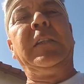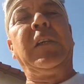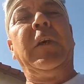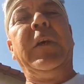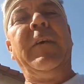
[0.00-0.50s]

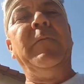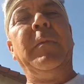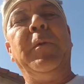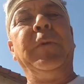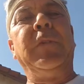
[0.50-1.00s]
Sorry I haven't
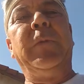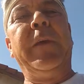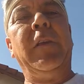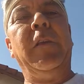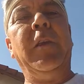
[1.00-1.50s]
been posting
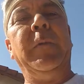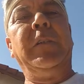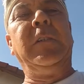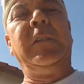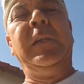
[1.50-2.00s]
regularly,
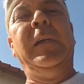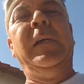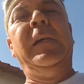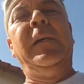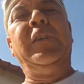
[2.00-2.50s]
but
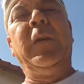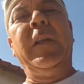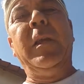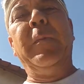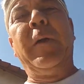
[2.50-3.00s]
I'll try
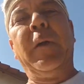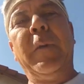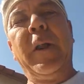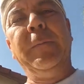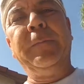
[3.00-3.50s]
to get better
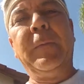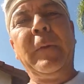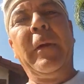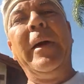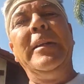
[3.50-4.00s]
about it.
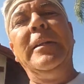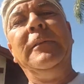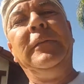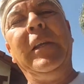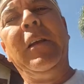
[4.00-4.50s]
All right,
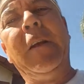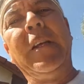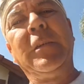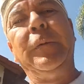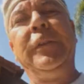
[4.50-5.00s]
take care,
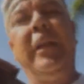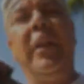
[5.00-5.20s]
guys. See